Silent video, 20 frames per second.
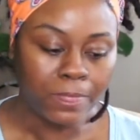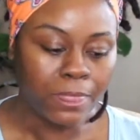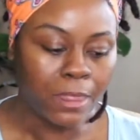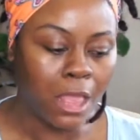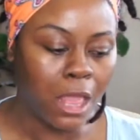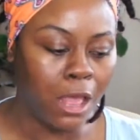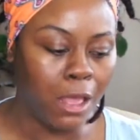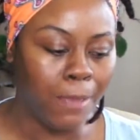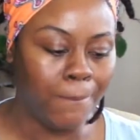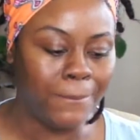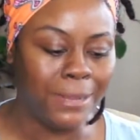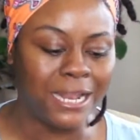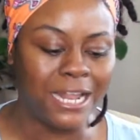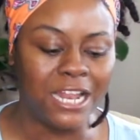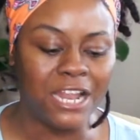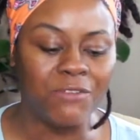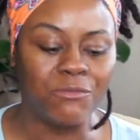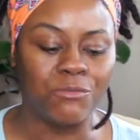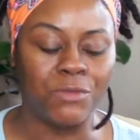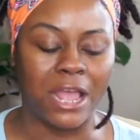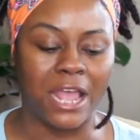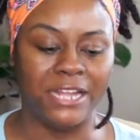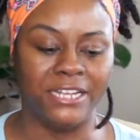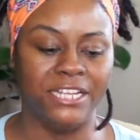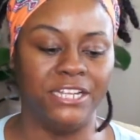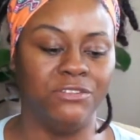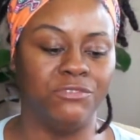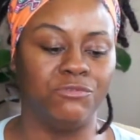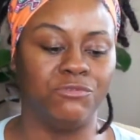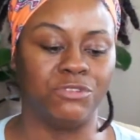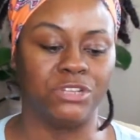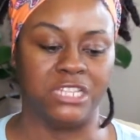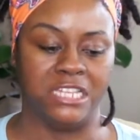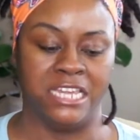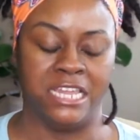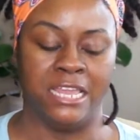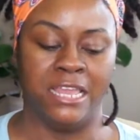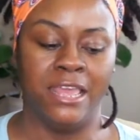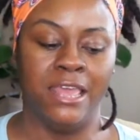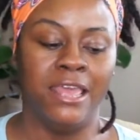And I didn't
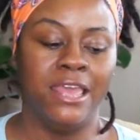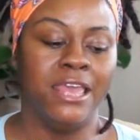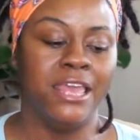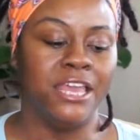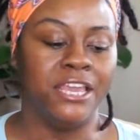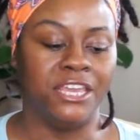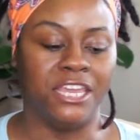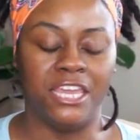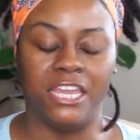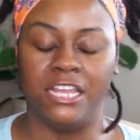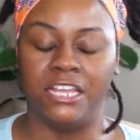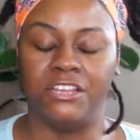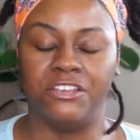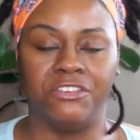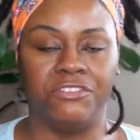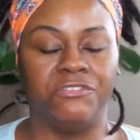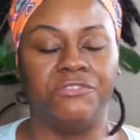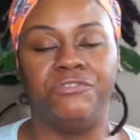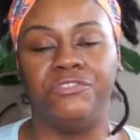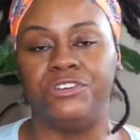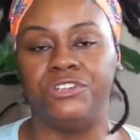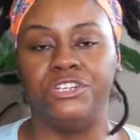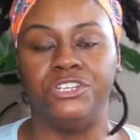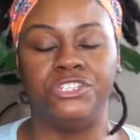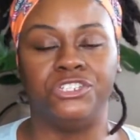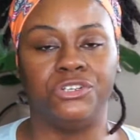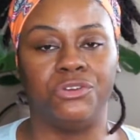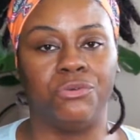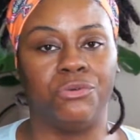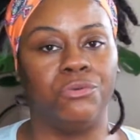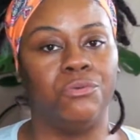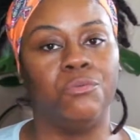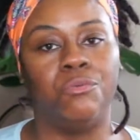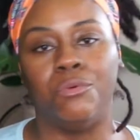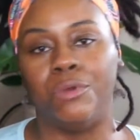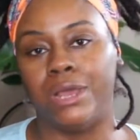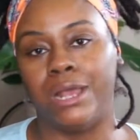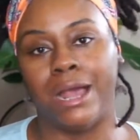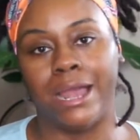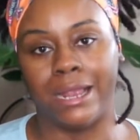really get good footage on
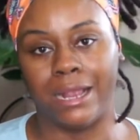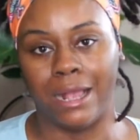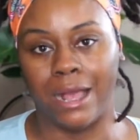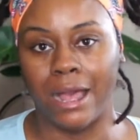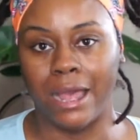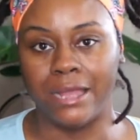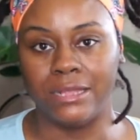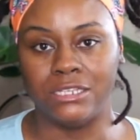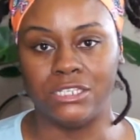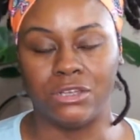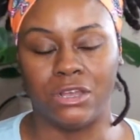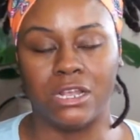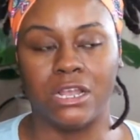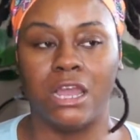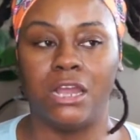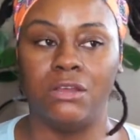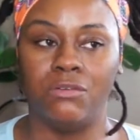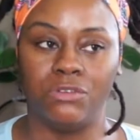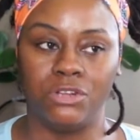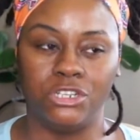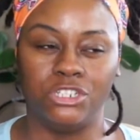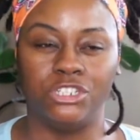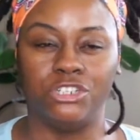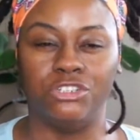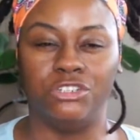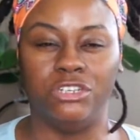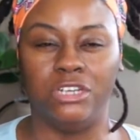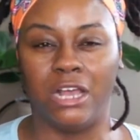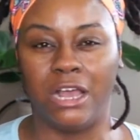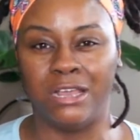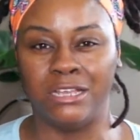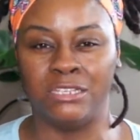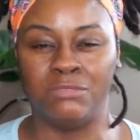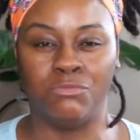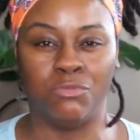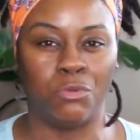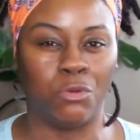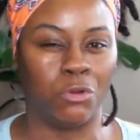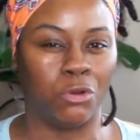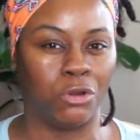what I got. So I kind of want to show you guys
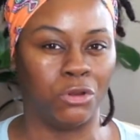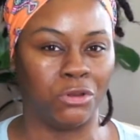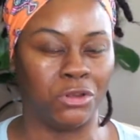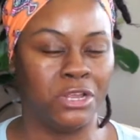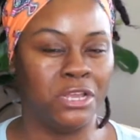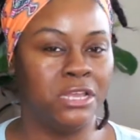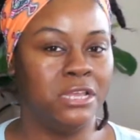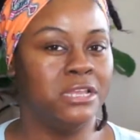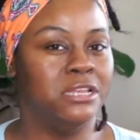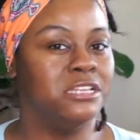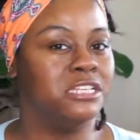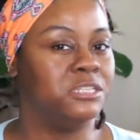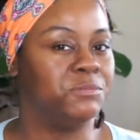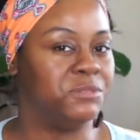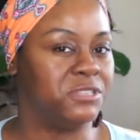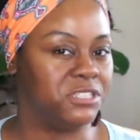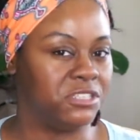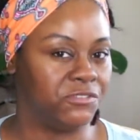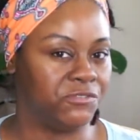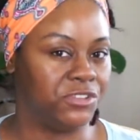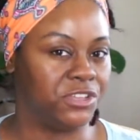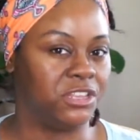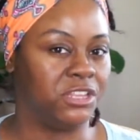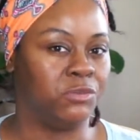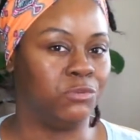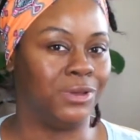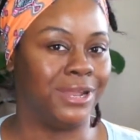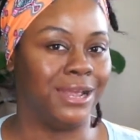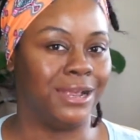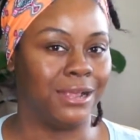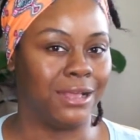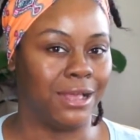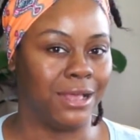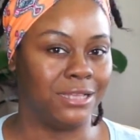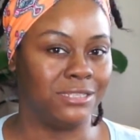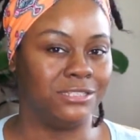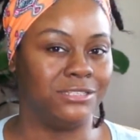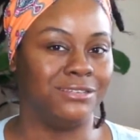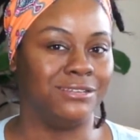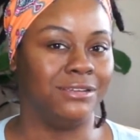more specifically what I got
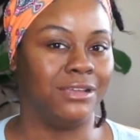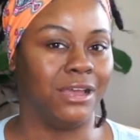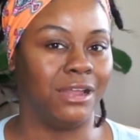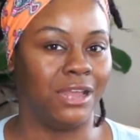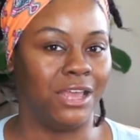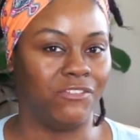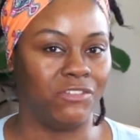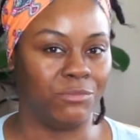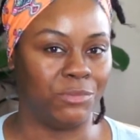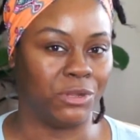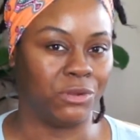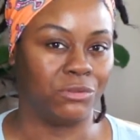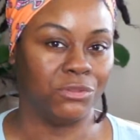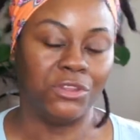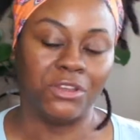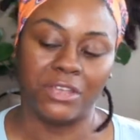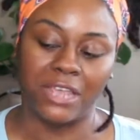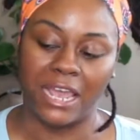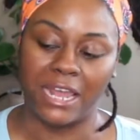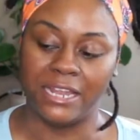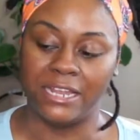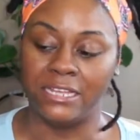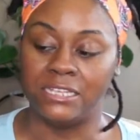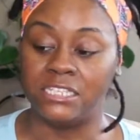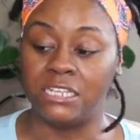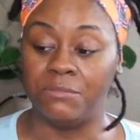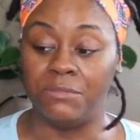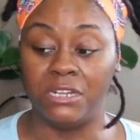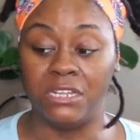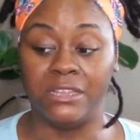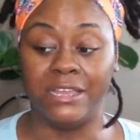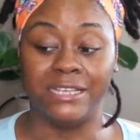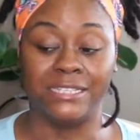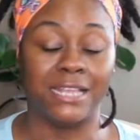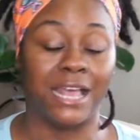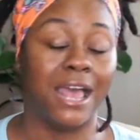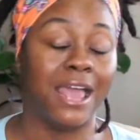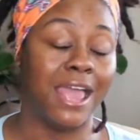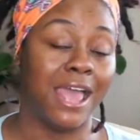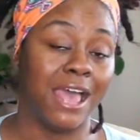so you can kind of have a better look at it. Some of the things
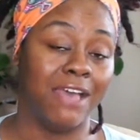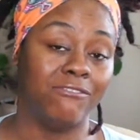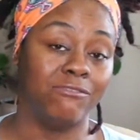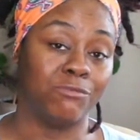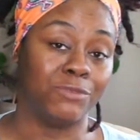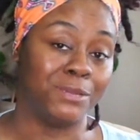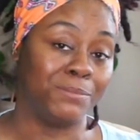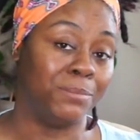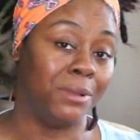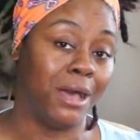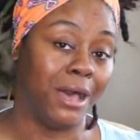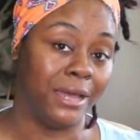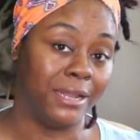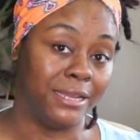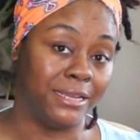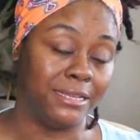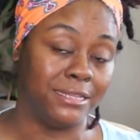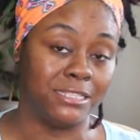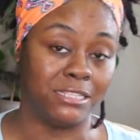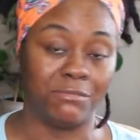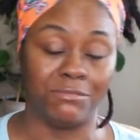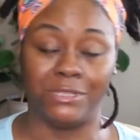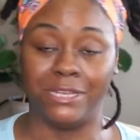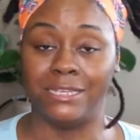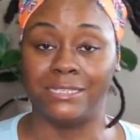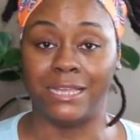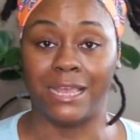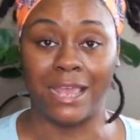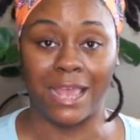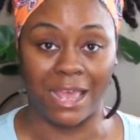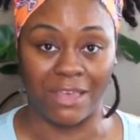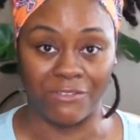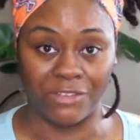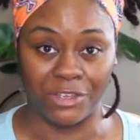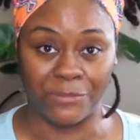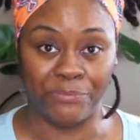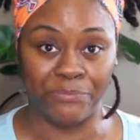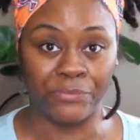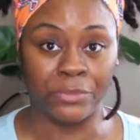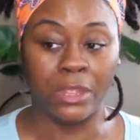I have repotted, some things I
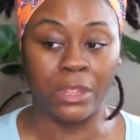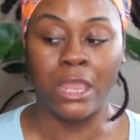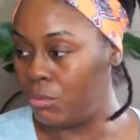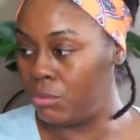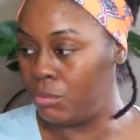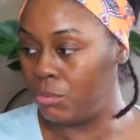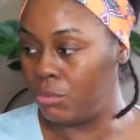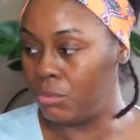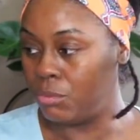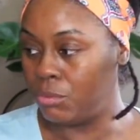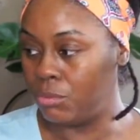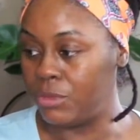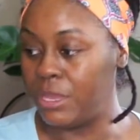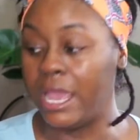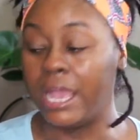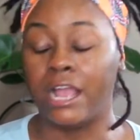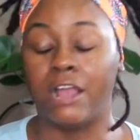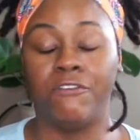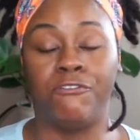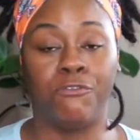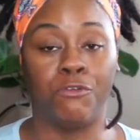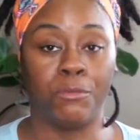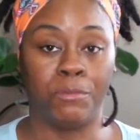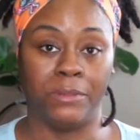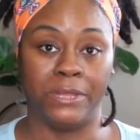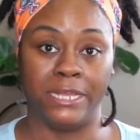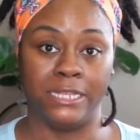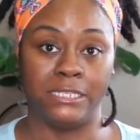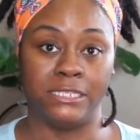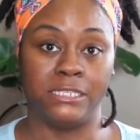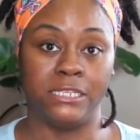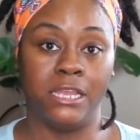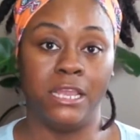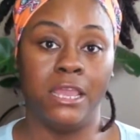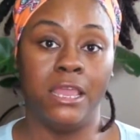haven't. Yeah, I got 4 plants.